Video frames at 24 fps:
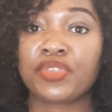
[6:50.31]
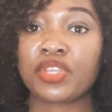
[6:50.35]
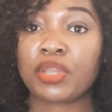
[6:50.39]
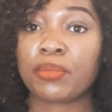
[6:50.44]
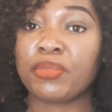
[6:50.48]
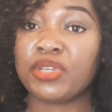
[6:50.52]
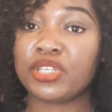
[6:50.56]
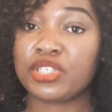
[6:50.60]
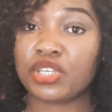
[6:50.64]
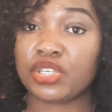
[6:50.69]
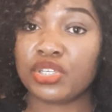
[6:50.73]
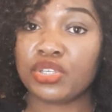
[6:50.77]

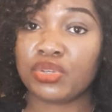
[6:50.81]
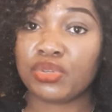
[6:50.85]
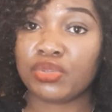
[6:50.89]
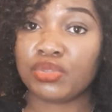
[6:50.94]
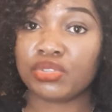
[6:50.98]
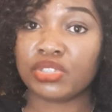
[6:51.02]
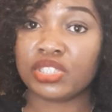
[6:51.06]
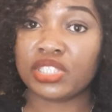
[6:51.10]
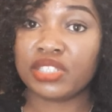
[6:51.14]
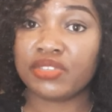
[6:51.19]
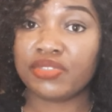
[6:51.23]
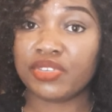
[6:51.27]
Make sure you're
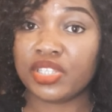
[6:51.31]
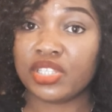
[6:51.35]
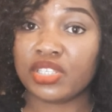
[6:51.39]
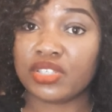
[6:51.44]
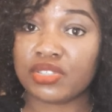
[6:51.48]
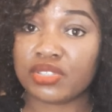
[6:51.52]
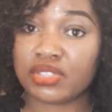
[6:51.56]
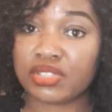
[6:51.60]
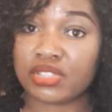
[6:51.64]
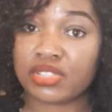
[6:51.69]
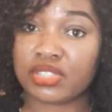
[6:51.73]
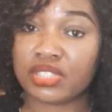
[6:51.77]
leaving
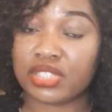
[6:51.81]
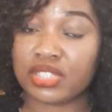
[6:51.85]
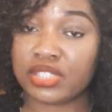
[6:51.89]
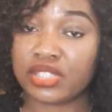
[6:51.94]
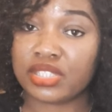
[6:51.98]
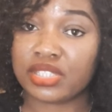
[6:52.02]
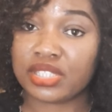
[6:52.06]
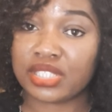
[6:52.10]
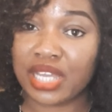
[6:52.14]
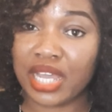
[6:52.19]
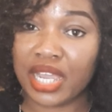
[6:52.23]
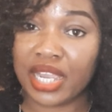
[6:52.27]
a
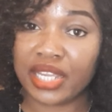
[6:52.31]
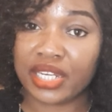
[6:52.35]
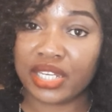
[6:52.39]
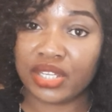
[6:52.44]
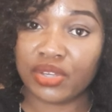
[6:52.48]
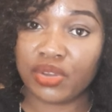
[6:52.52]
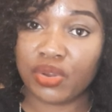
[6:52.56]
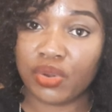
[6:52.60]
tiny